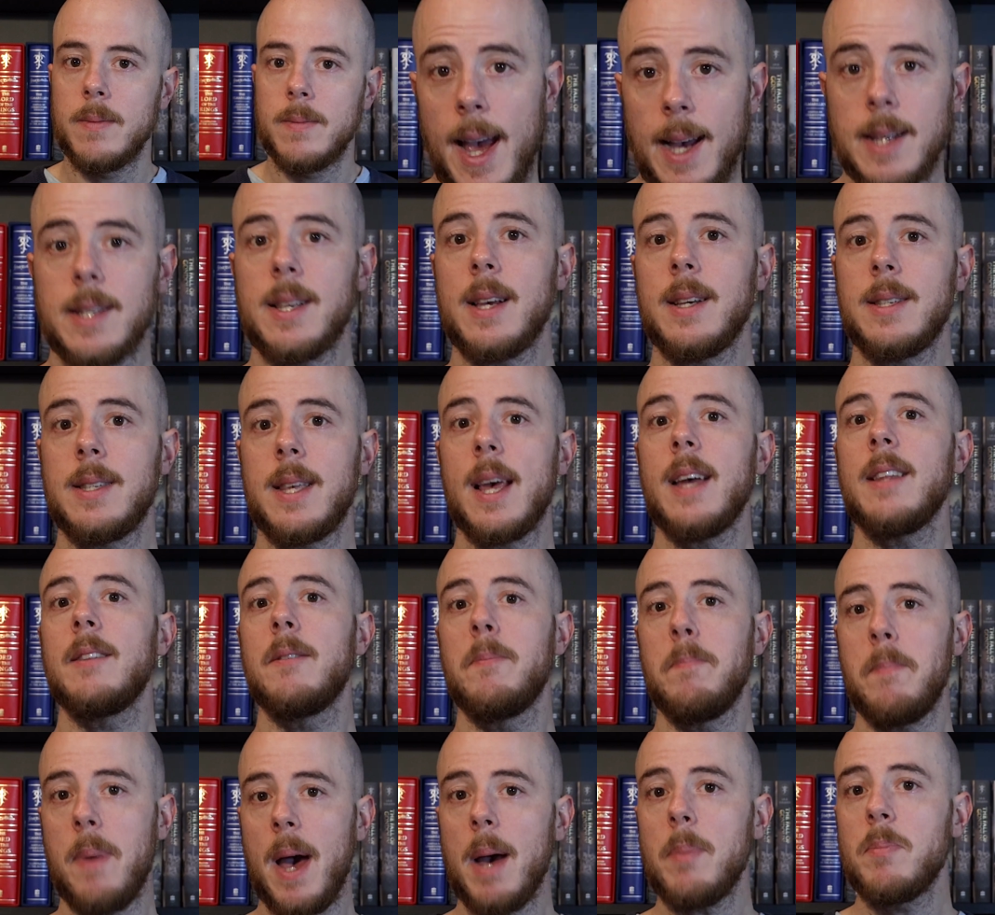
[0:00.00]
As I
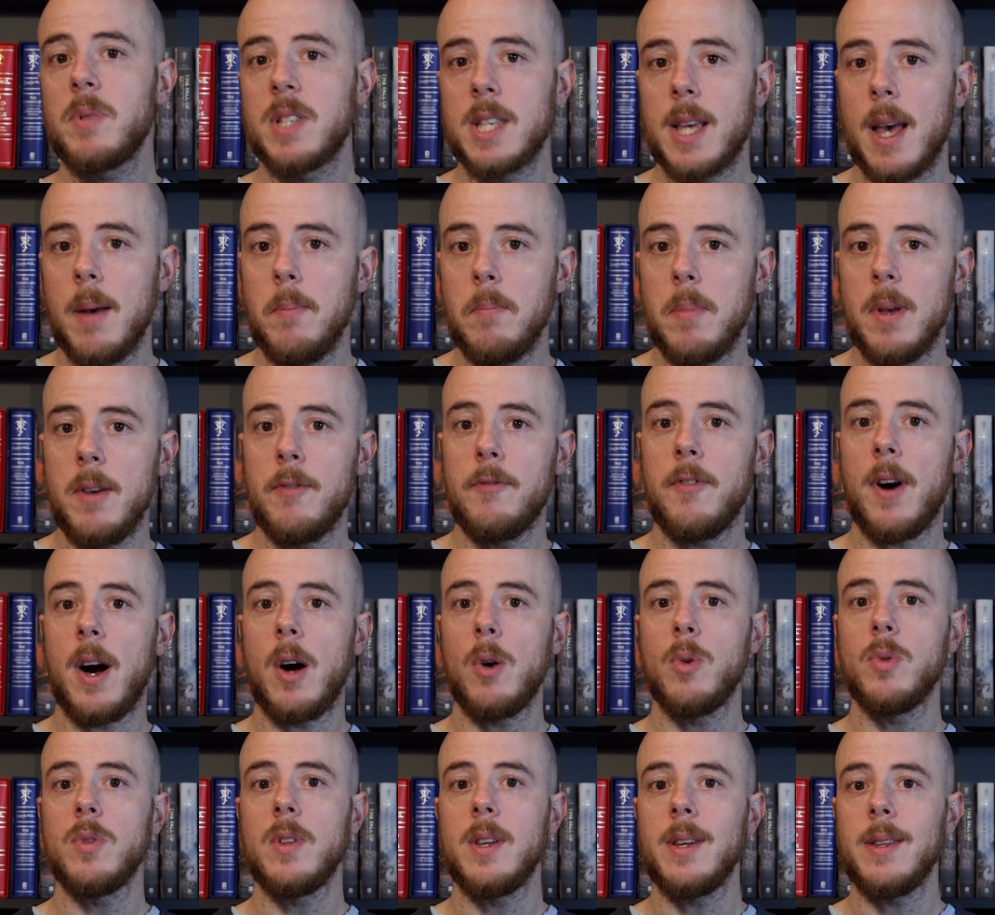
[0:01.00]
said, maps can be
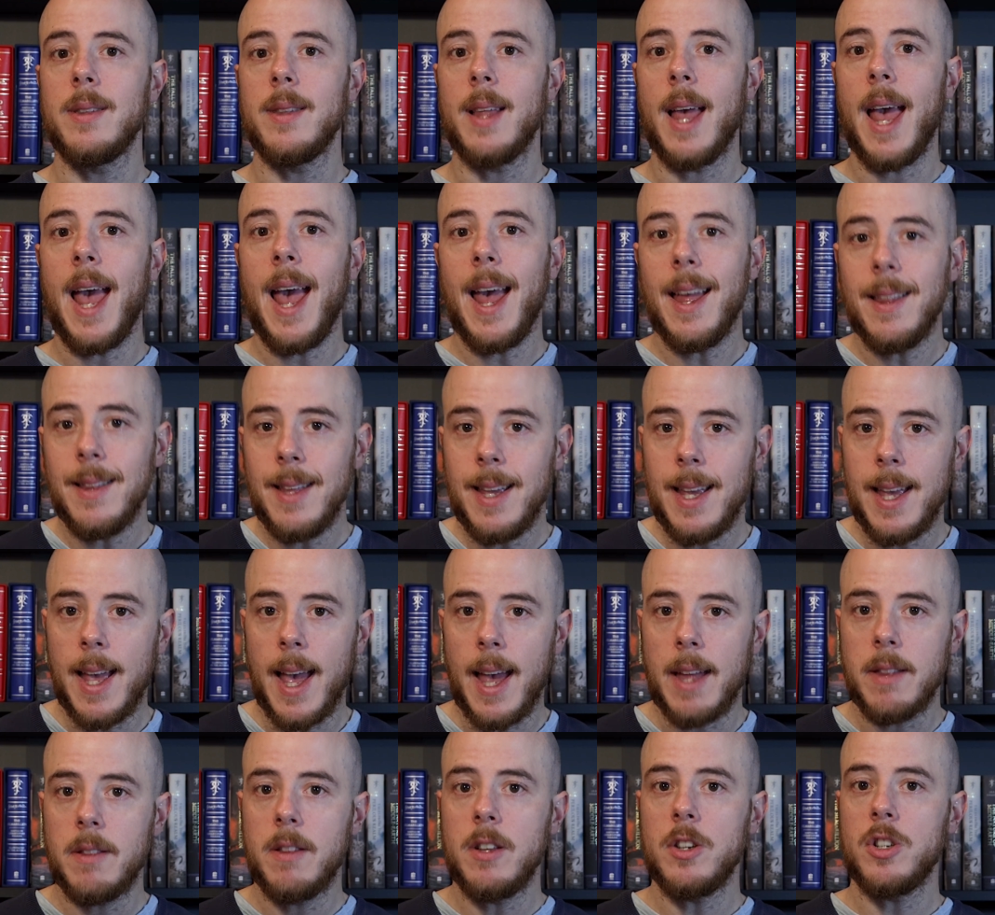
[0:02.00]
found in any
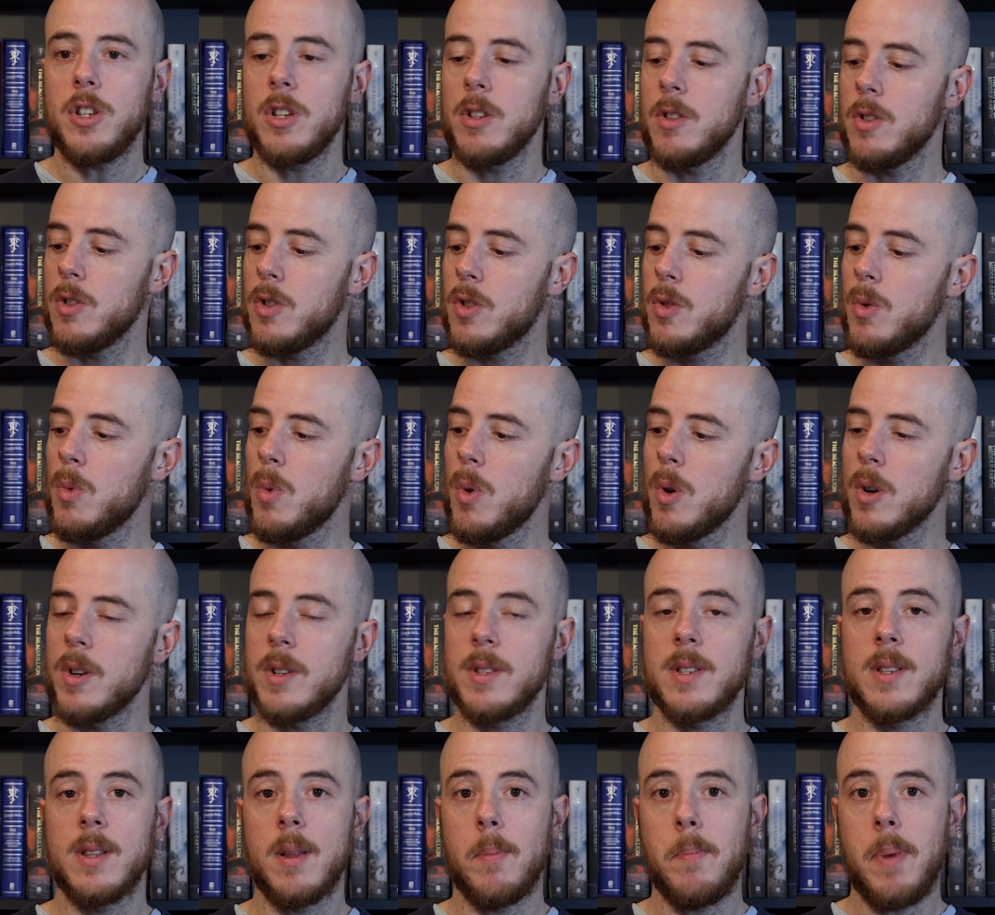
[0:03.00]
editions
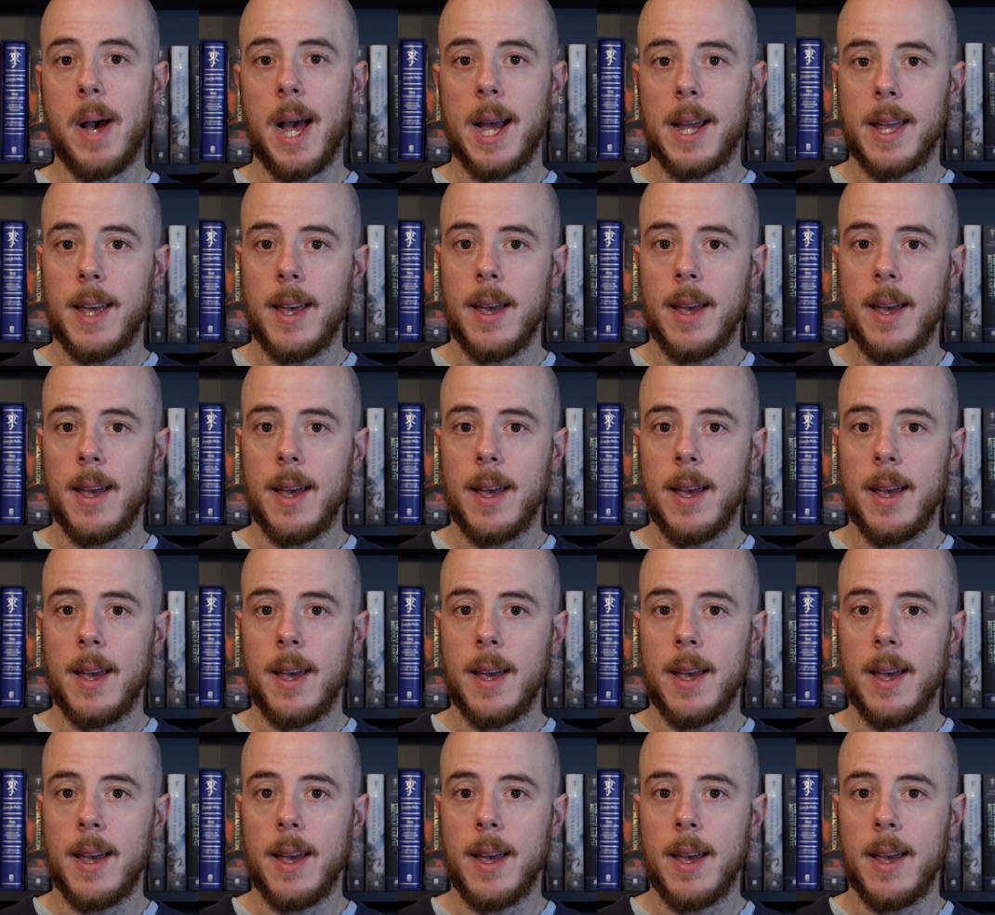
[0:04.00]
towards the back